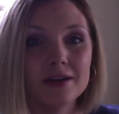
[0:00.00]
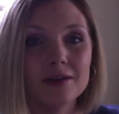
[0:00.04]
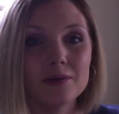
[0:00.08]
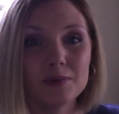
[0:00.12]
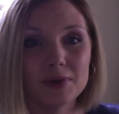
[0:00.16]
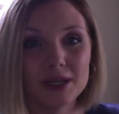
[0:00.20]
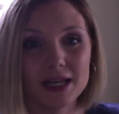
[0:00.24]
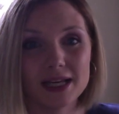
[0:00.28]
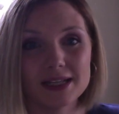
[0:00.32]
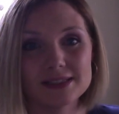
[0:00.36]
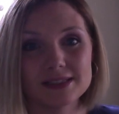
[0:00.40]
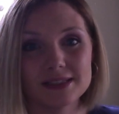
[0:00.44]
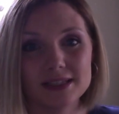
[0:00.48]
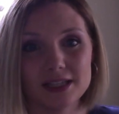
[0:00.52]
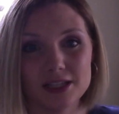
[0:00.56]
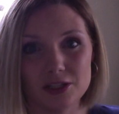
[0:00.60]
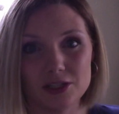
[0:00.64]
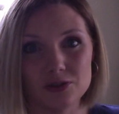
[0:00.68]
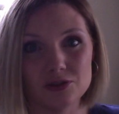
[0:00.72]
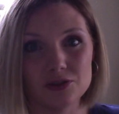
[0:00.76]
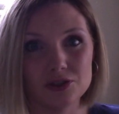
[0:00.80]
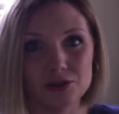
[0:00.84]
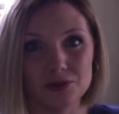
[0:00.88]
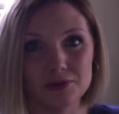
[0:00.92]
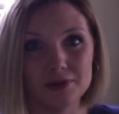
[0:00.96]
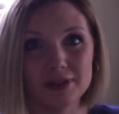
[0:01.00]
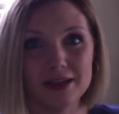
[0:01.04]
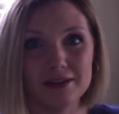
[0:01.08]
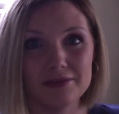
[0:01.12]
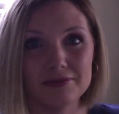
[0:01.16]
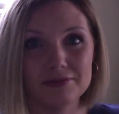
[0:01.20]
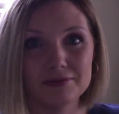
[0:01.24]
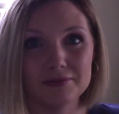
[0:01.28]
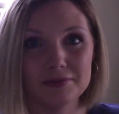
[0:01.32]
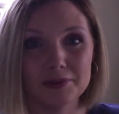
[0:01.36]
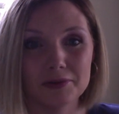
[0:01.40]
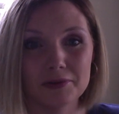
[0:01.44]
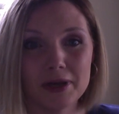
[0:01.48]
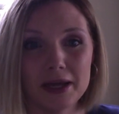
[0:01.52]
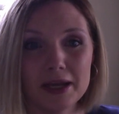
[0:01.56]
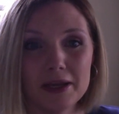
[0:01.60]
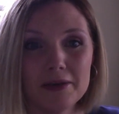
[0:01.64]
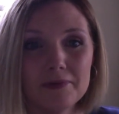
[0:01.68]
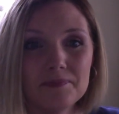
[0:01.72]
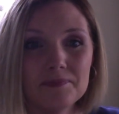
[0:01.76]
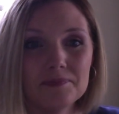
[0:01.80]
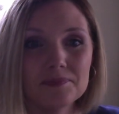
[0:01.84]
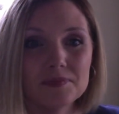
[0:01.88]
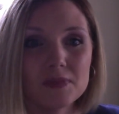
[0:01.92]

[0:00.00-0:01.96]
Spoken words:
we ask that you show love, okay?